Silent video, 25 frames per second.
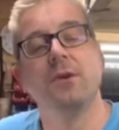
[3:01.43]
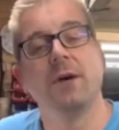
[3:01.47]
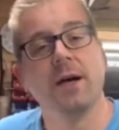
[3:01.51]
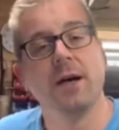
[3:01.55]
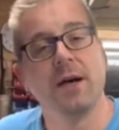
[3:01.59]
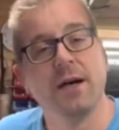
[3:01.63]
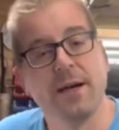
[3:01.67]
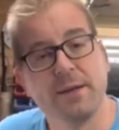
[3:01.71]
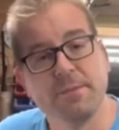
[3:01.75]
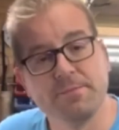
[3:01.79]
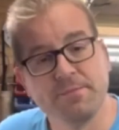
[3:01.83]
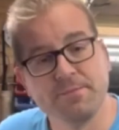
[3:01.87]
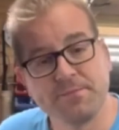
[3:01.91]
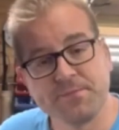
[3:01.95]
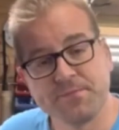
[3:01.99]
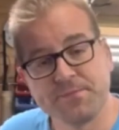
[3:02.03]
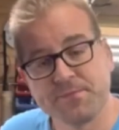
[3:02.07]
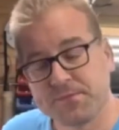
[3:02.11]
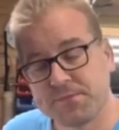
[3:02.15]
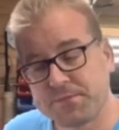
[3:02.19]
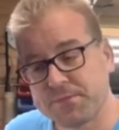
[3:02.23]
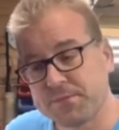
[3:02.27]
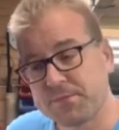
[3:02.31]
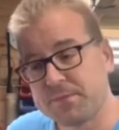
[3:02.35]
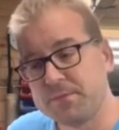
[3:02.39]
um,
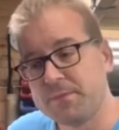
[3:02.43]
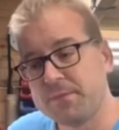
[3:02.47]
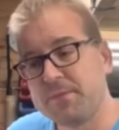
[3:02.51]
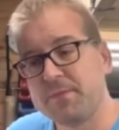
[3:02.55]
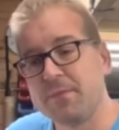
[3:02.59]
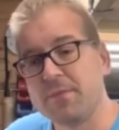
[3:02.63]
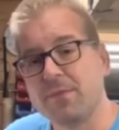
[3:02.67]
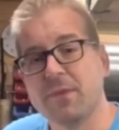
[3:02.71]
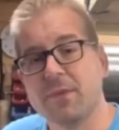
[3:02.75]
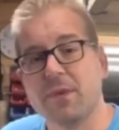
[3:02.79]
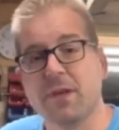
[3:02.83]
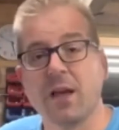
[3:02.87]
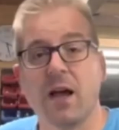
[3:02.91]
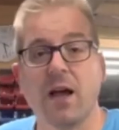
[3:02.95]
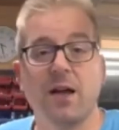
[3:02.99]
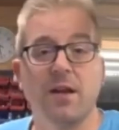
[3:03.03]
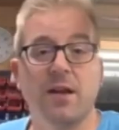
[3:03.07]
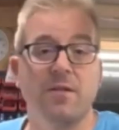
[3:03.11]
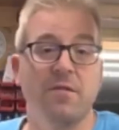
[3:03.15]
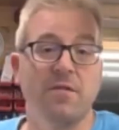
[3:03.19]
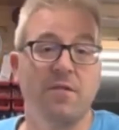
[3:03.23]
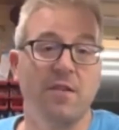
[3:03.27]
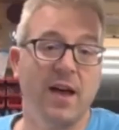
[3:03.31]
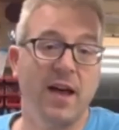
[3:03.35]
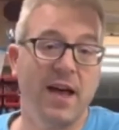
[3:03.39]
go to the
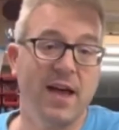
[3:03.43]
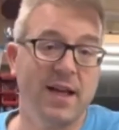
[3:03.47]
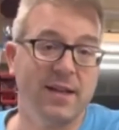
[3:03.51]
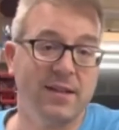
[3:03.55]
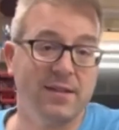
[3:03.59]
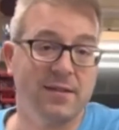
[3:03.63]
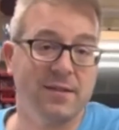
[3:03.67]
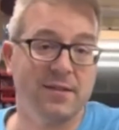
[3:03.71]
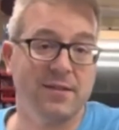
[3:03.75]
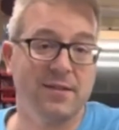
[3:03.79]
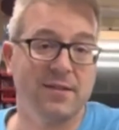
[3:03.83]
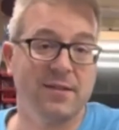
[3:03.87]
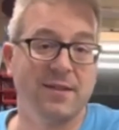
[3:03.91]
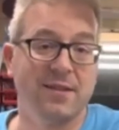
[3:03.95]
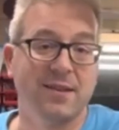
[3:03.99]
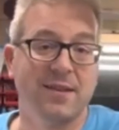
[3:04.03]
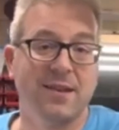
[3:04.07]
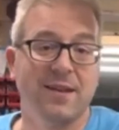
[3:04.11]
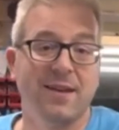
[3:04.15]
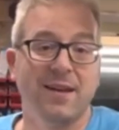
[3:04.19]
vets